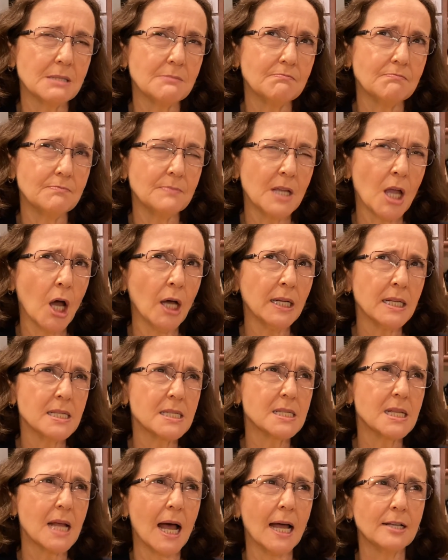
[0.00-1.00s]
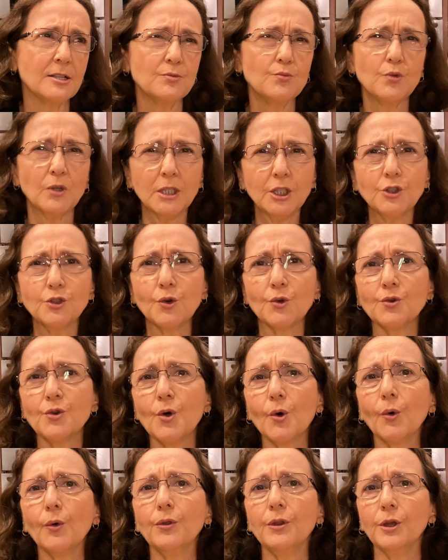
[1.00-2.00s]
be honest, I really don't
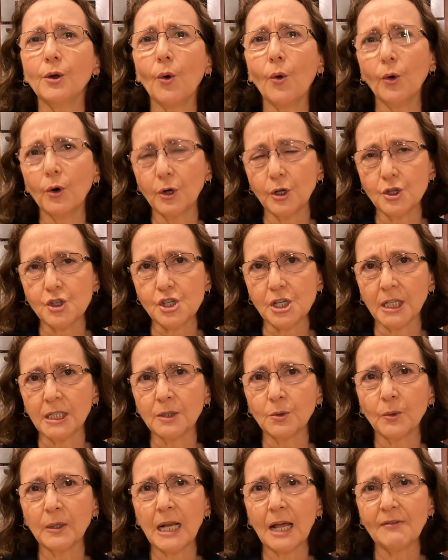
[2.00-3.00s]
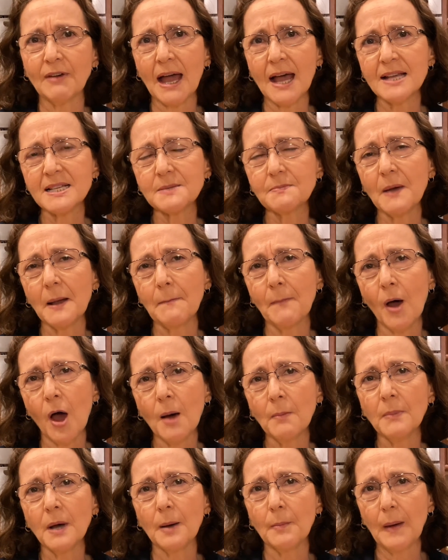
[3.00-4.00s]
know the origin. When I've asked my
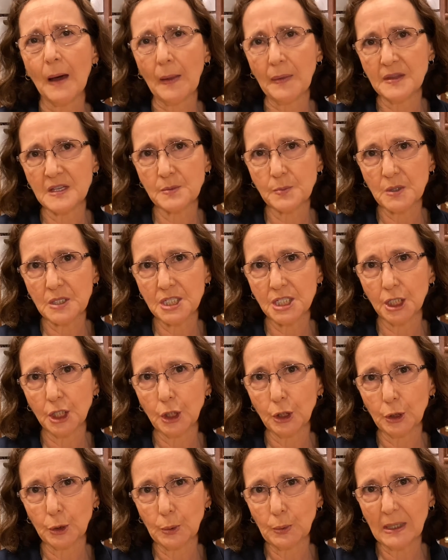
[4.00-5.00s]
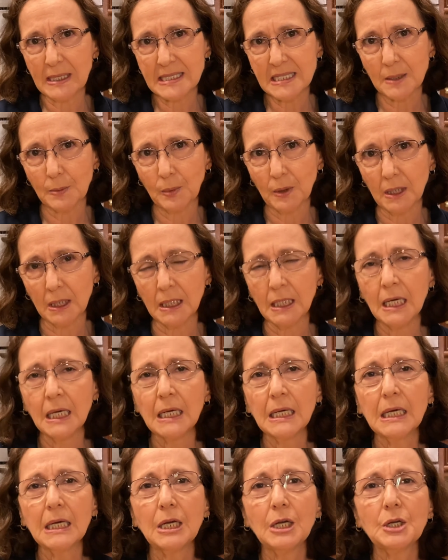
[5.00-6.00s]
mom about this particular recipe,
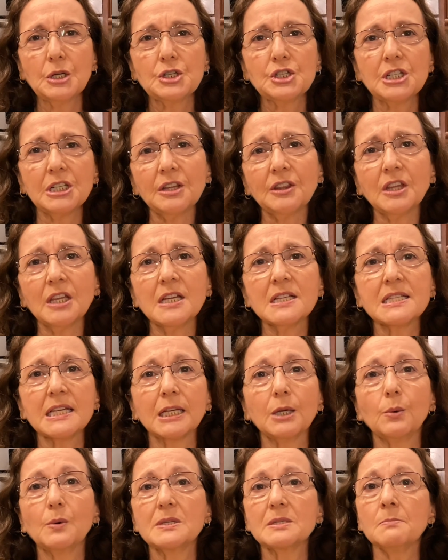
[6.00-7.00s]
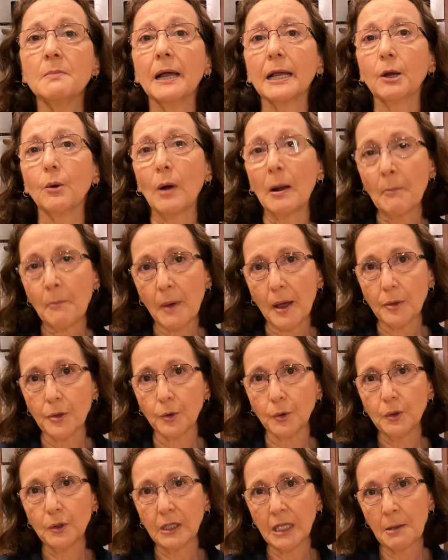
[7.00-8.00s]
she thinks that it was my grandmother
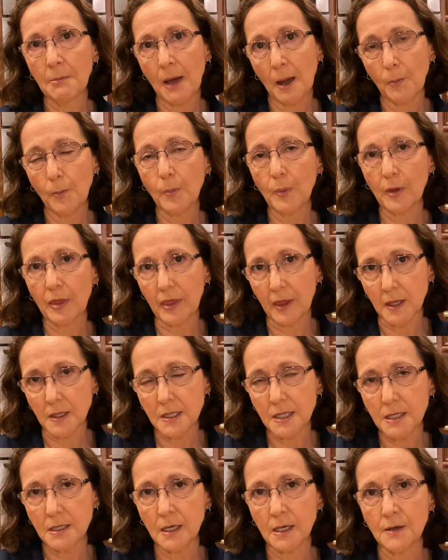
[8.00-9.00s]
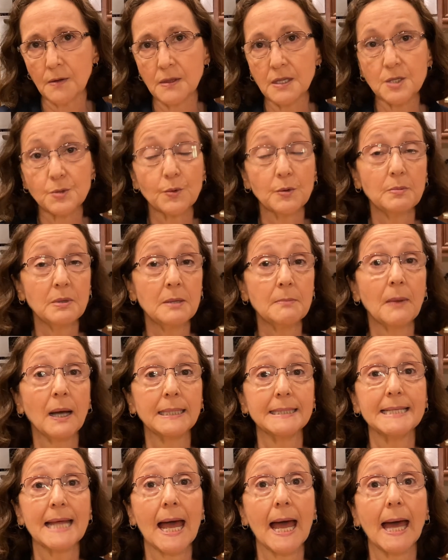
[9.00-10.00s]
who came up with it. And this would be my
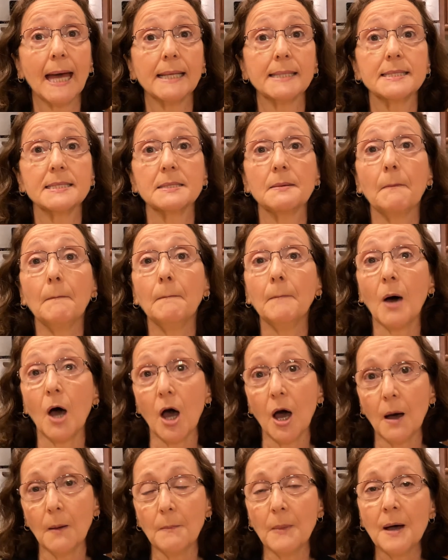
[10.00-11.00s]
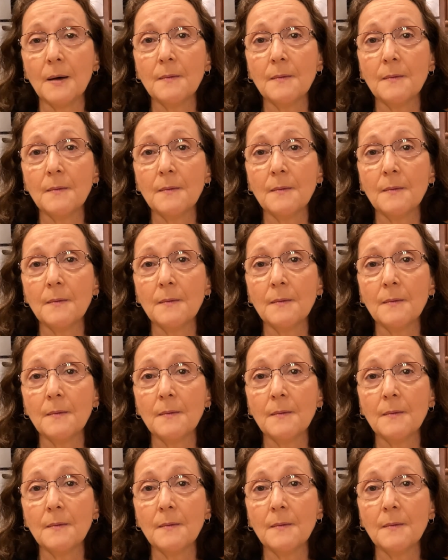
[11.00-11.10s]
dad's mom.